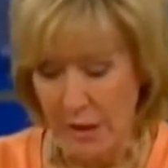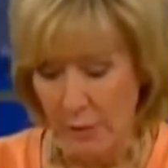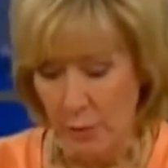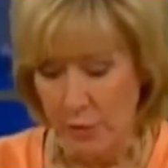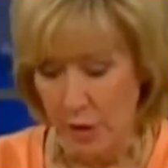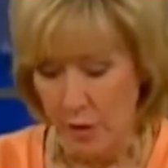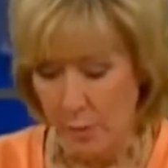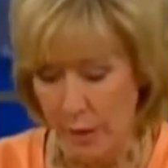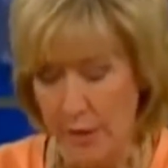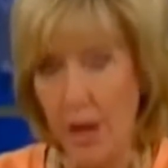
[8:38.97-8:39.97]
We will talk
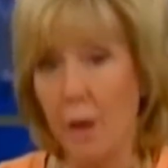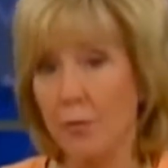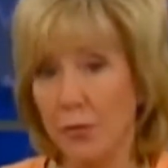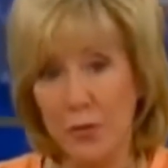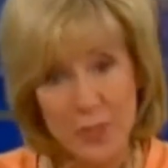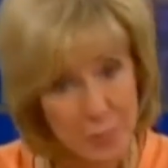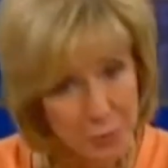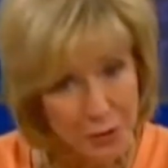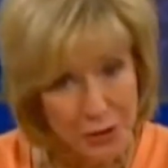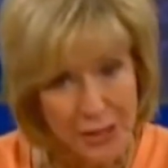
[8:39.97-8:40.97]
about Tom Cruise and
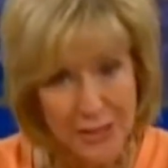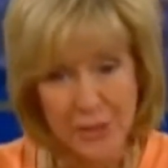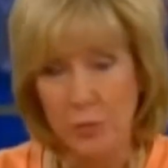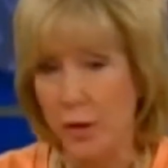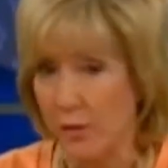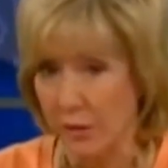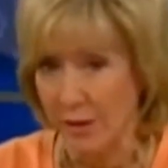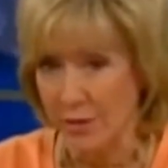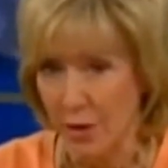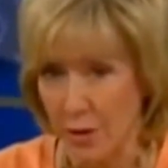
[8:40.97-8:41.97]
Brooke Shields. We have a
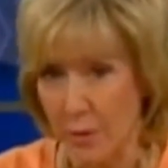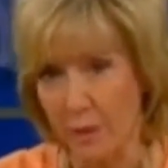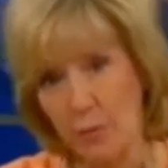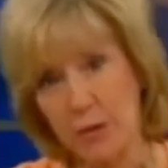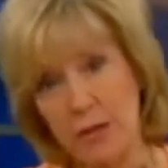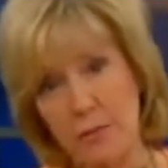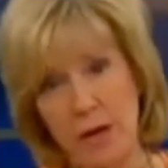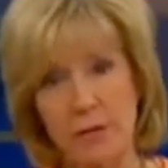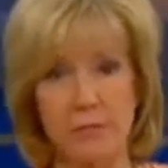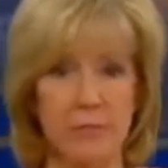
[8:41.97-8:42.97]
lot to talk about when we come back.